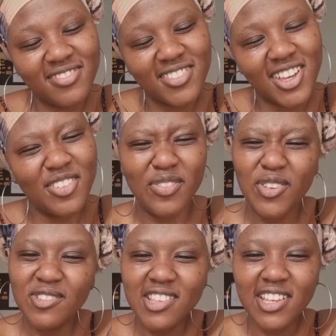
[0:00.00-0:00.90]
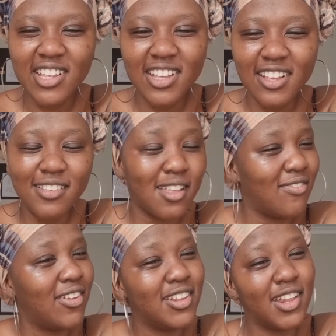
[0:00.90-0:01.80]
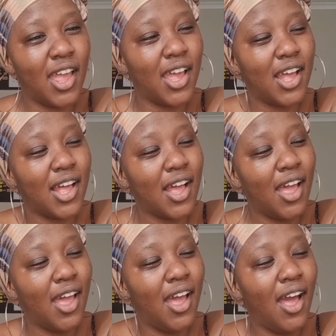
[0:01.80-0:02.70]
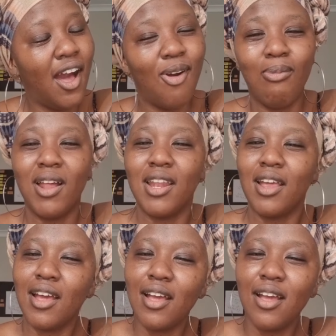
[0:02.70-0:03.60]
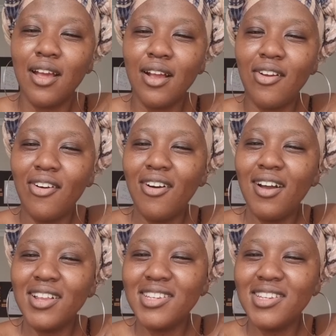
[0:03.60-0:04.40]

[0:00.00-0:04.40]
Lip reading: confusing because I felt like, Albana, God,